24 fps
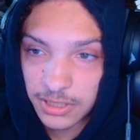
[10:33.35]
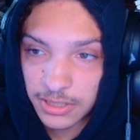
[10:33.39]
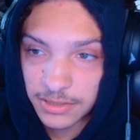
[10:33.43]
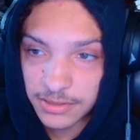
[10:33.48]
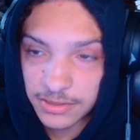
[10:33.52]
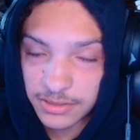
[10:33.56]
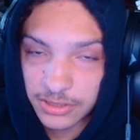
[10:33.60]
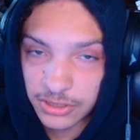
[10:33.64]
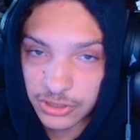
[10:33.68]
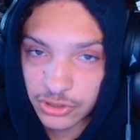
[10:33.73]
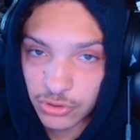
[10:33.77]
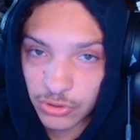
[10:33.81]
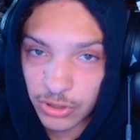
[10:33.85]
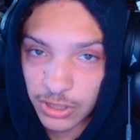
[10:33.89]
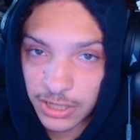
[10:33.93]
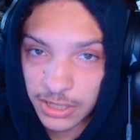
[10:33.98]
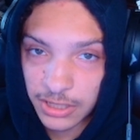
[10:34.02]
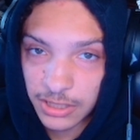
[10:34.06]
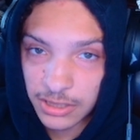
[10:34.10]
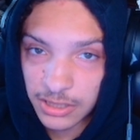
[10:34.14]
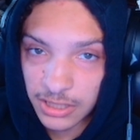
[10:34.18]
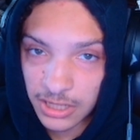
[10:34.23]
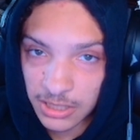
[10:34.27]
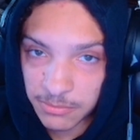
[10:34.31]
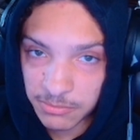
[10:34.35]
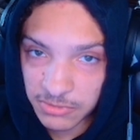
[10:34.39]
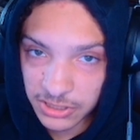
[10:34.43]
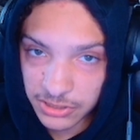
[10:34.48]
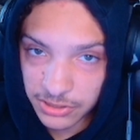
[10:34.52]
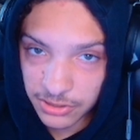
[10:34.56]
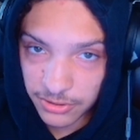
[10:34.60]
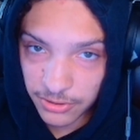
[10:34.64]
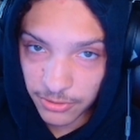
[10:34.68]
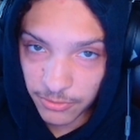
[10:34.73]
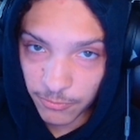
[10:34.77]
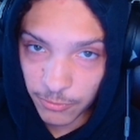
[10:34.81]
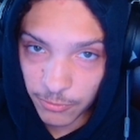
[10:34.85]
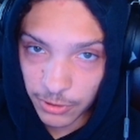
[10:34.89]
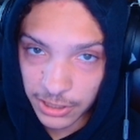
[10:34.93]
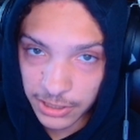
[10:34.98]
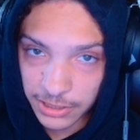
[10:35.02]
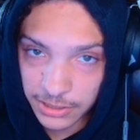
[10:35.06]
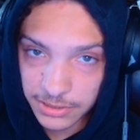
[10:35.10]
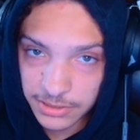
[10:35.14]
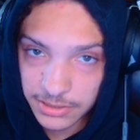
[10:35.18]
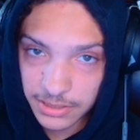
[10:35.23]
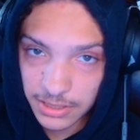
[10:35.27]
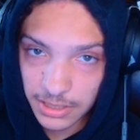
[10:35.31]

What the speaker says: to try and climb into your ranks,